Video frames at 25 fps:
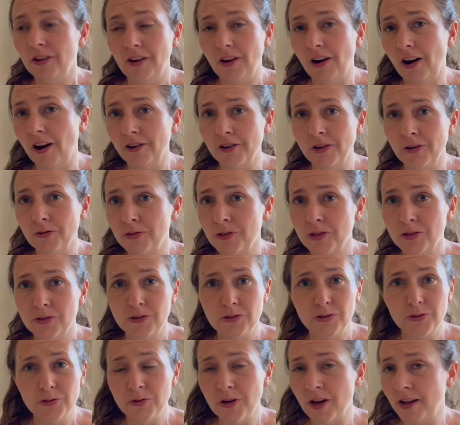our noses
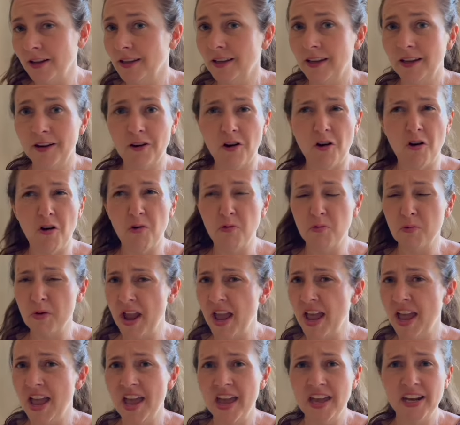do not get all
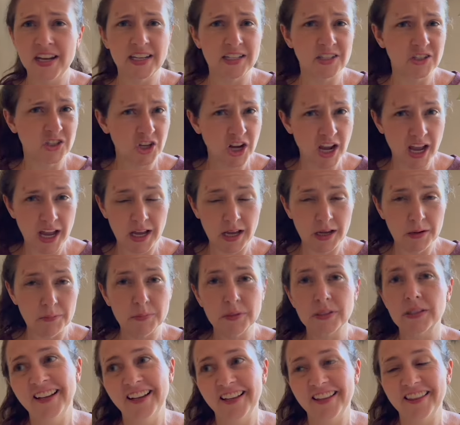red and
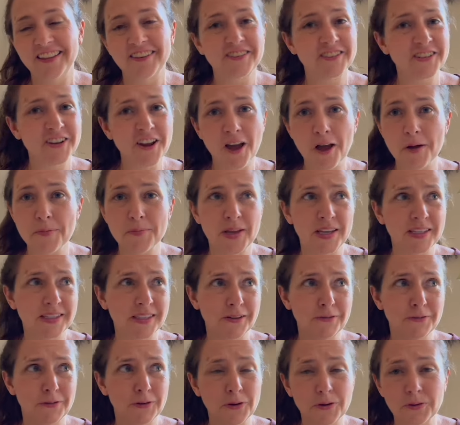chapped. There's not a mess
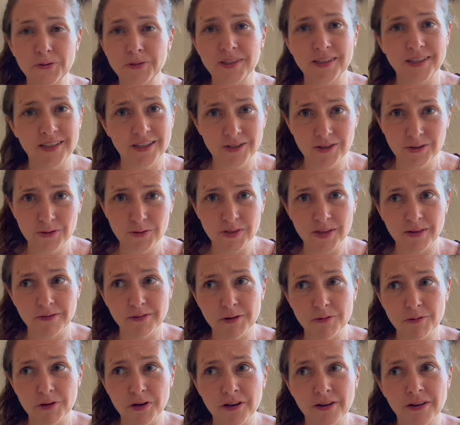of gross tissues
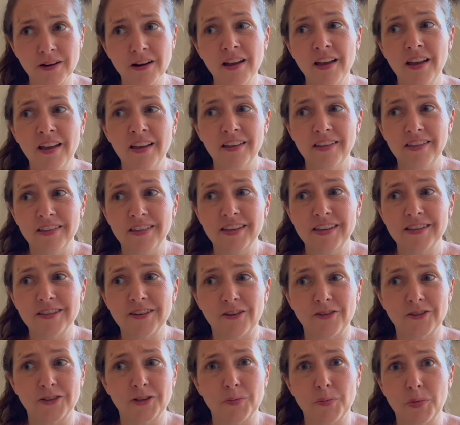everywhere. These
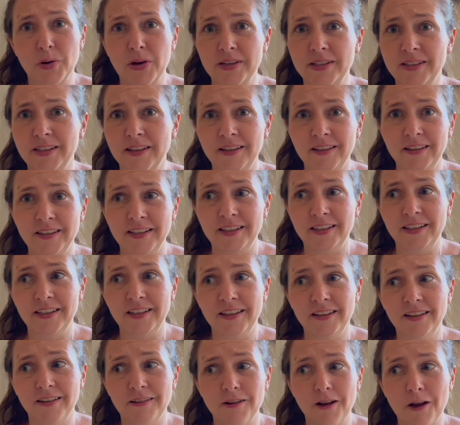are
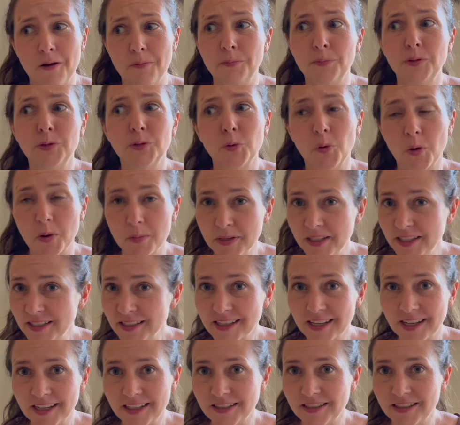surprisingly
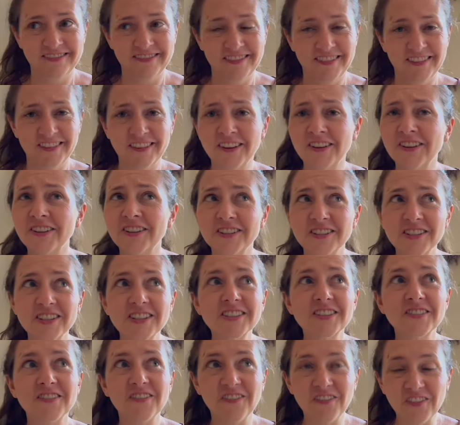absorbent, and they're
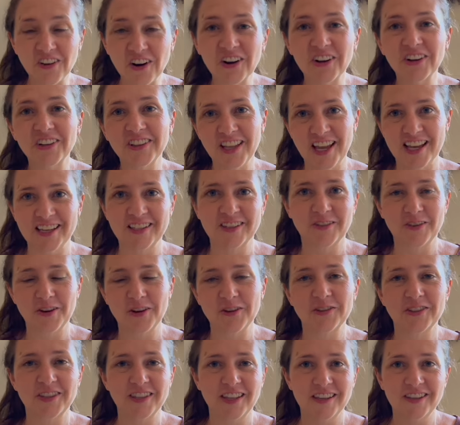just far less
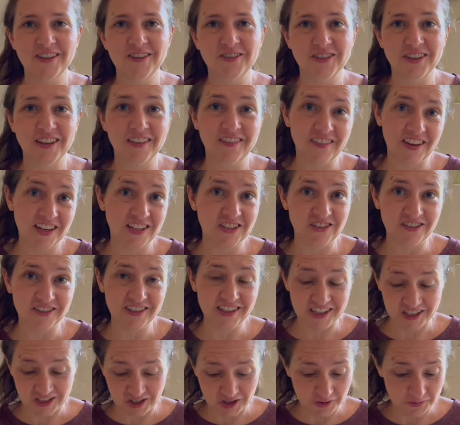gross than using facial
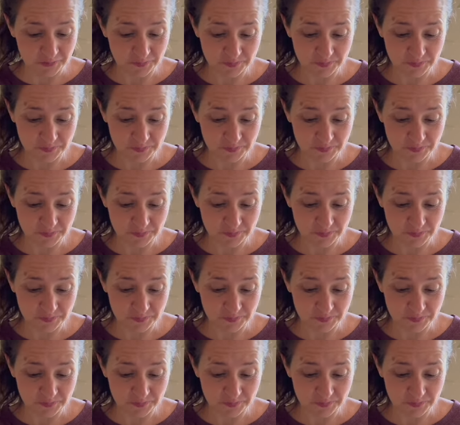tissue.